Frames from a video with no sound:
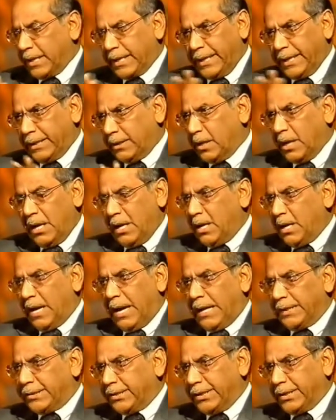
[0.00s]
Again,
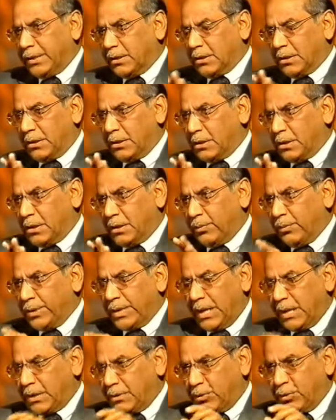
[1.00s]
I think
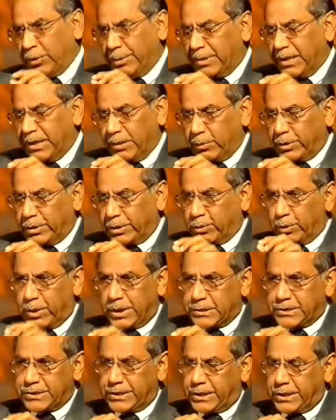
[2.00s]
we are quibbling with
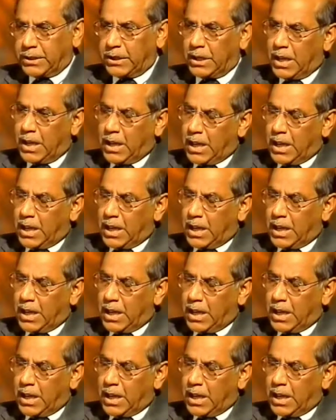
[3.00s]
words here.